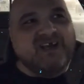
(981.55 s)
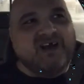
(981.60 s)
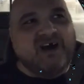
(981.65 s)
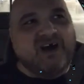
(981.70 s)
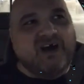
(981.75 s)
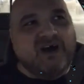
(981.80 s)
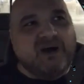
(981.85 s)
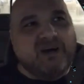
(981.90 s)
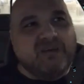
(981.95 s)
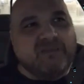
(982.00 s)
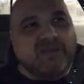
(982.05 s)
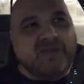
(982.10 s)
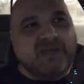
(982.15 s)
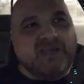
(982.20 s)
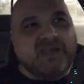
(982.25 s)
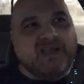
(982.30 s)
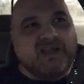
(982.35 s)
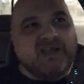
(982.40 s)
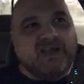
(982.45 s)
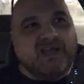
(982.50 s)
um,
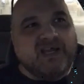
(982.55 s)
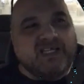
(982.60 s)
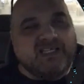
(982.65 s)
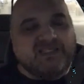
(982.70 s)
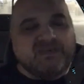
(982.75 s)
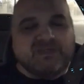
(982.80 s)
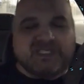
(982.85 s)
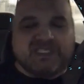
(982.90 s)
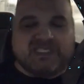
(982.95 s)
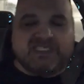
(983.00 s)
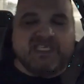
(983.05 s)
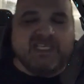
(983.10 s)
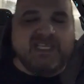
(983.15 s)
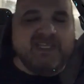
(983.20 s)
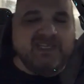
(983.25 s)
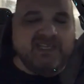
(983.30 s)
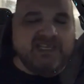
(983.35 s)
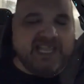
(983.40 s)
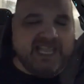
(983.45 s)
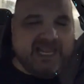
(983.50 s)
uh, there's a
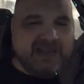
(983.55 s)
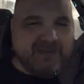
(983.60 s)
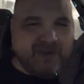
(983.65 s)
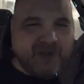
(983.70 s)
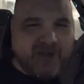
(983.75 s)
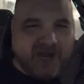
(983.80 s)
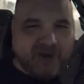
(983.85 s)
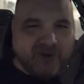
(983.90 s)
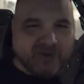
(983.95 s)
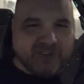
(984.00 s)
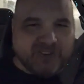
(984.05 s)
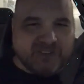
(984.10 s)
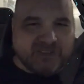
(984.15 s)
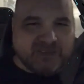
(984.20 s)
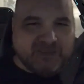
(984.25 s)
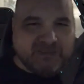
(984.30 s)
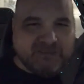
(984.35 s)
scene in Animal House